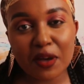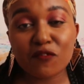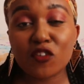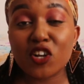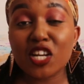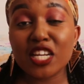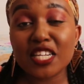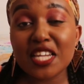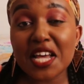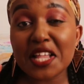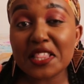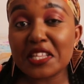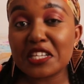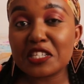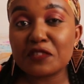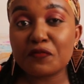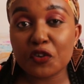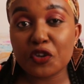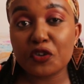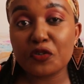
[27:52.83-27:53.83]
I've only done
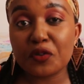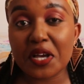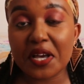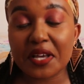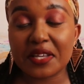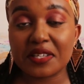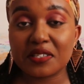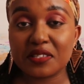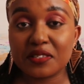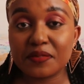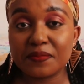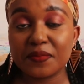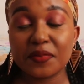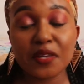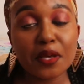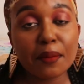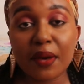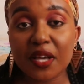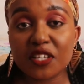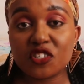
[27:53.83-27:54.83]
this for you guys.
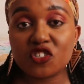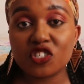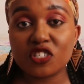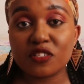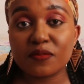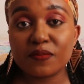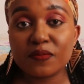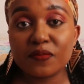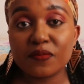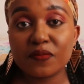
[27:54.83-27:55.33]
Imagine.